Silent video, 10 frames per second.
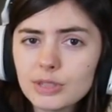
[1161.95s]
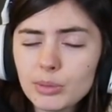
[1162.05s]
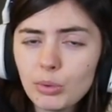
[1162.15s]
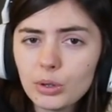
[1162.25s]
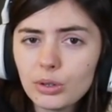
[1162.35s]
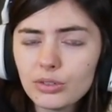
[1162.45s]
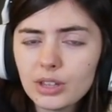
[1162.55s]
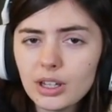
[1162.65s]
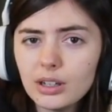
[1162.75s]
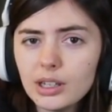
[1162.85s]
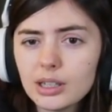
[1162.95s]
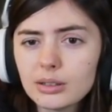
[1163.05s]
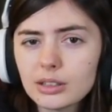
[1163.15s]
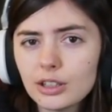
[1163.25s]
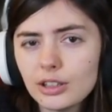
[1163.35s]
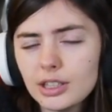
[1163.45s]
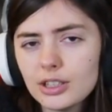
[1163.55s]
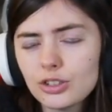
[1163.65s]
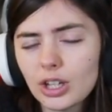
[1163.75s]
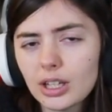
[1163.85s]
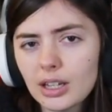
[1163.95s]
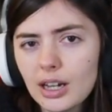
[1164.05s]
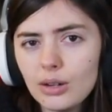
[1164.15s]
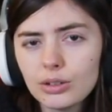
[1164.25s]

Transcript: support over there and curious, check it out.